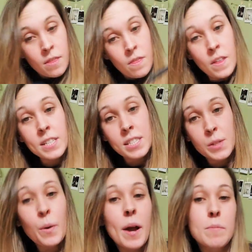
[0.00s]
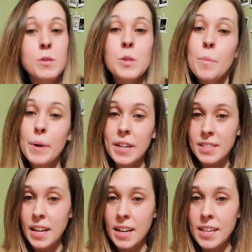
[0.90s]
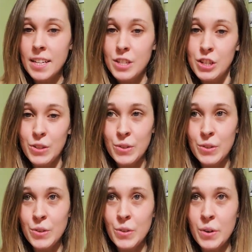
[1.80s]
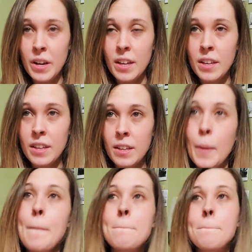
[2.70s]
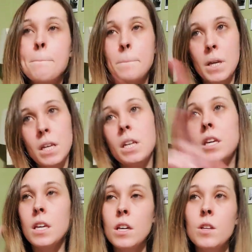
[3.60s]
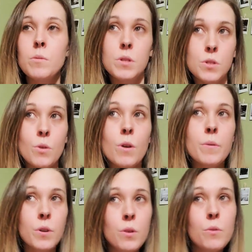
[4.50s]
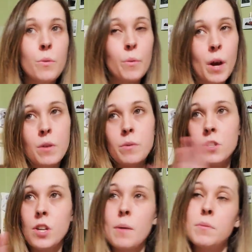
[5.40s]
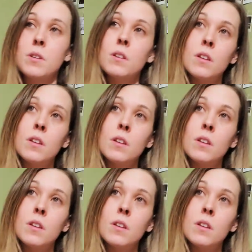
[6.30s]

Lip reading: This is why I'm super excited to be healed, restored, renewed, rewired, reshaped,